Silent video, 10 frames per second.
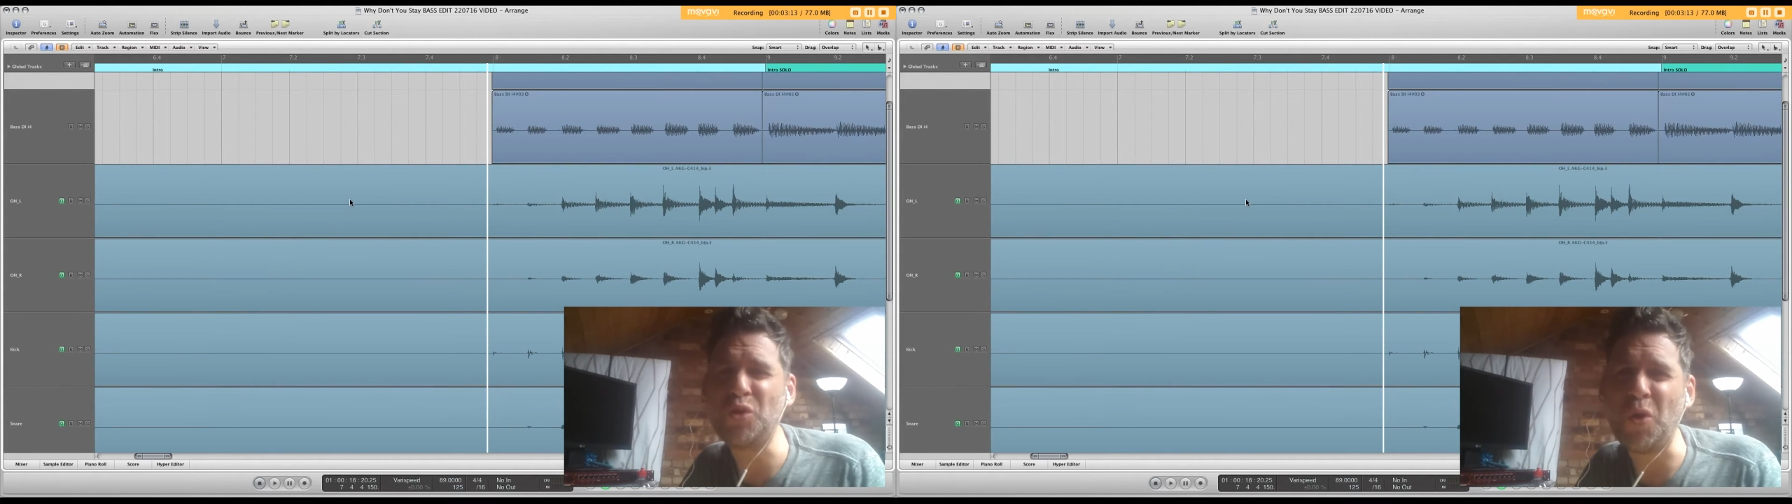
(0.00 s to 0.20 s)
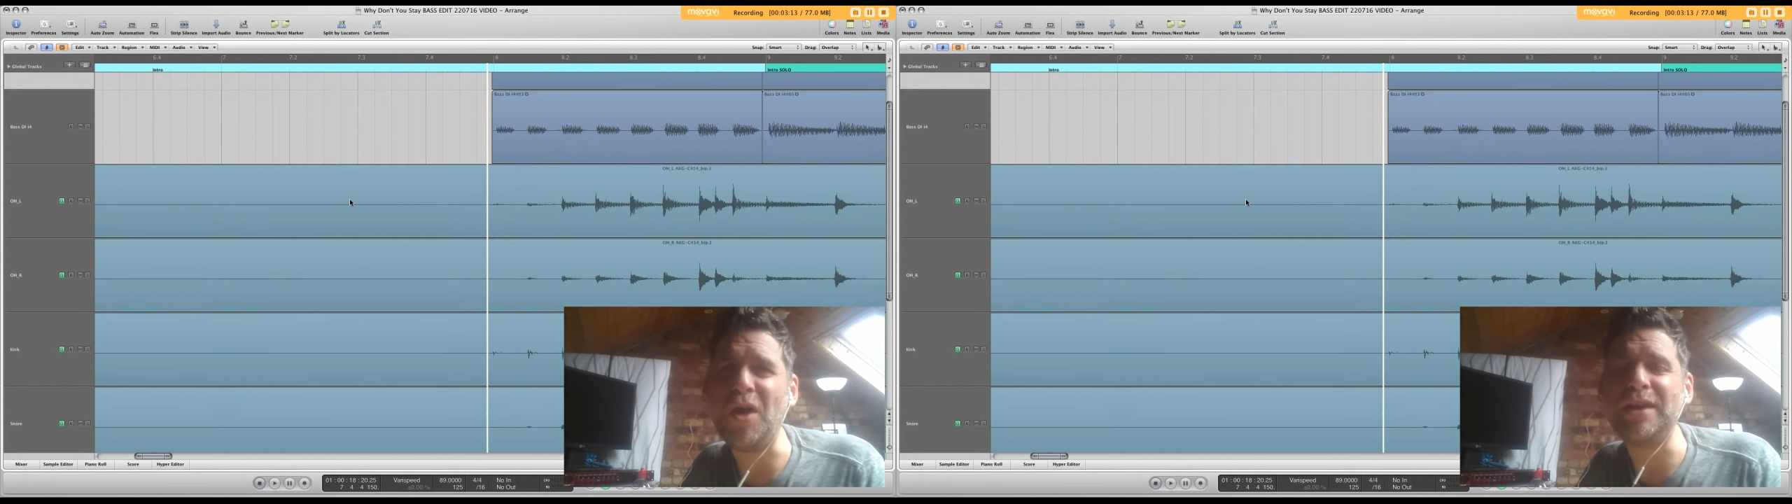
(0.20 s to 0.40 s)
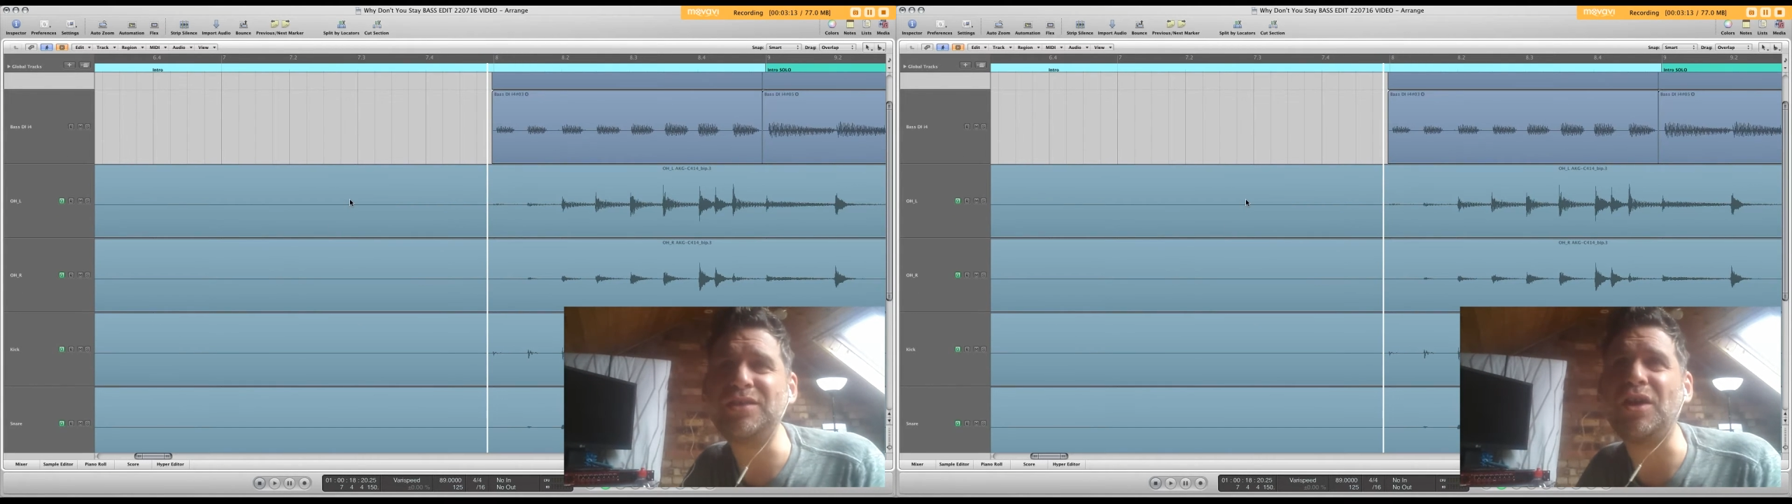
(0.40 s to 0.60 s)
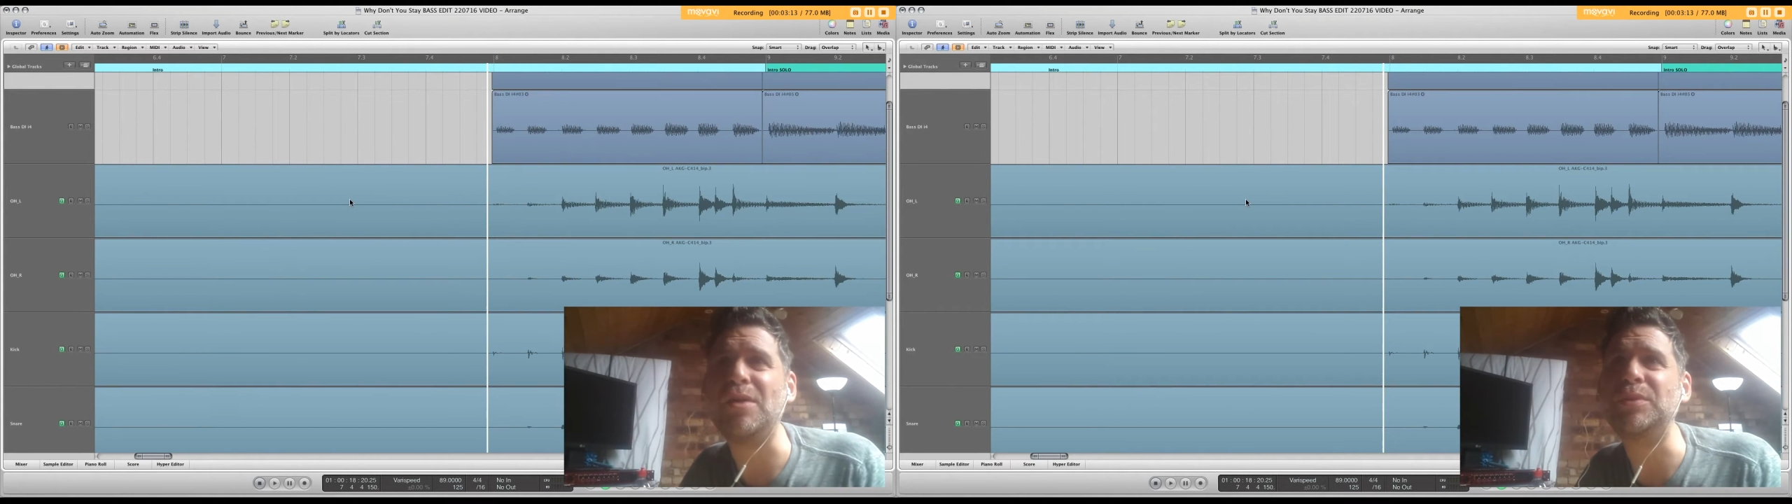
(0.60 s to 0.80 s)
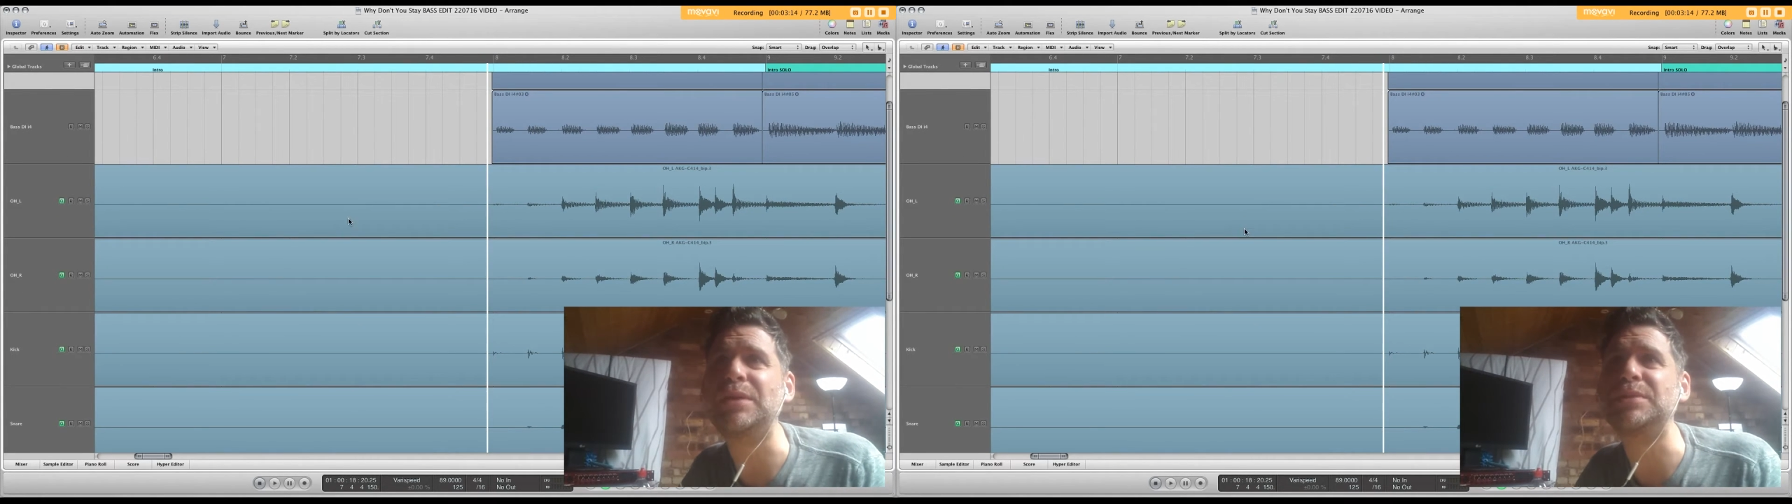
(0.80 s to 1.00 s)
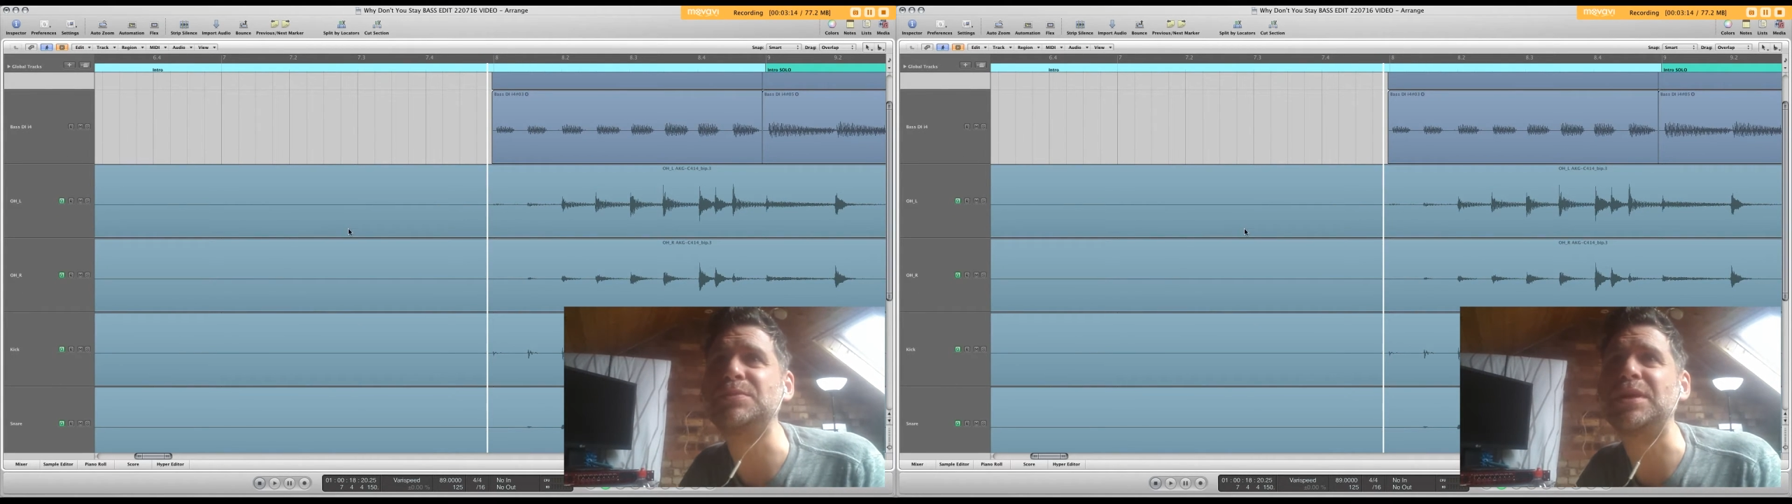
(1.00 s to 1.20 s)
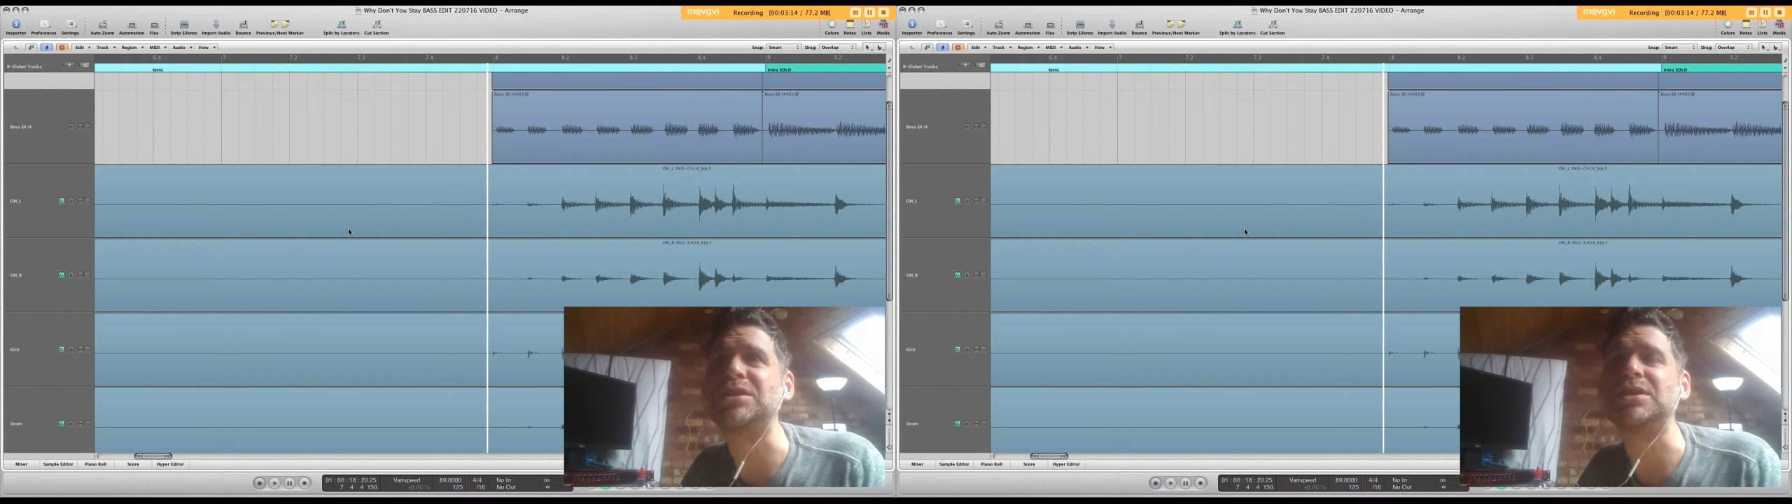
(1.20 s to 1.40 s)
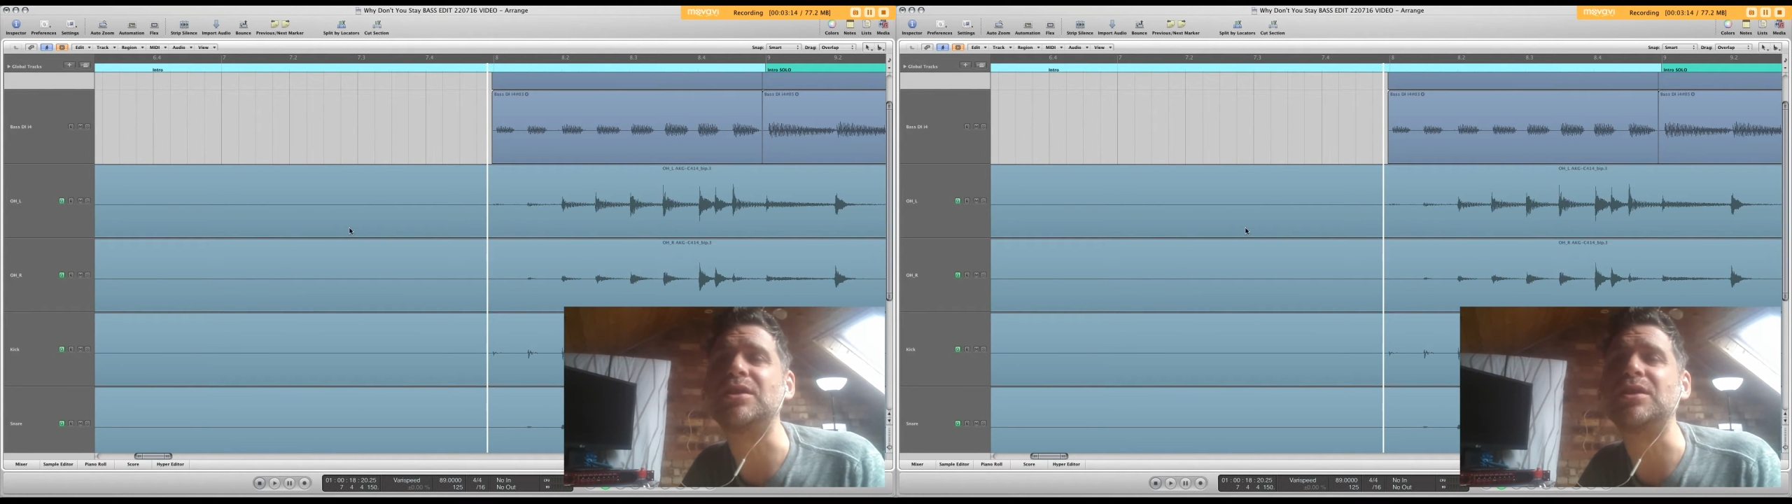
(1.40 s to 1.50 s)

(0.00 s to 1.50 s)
quite in time with him as much as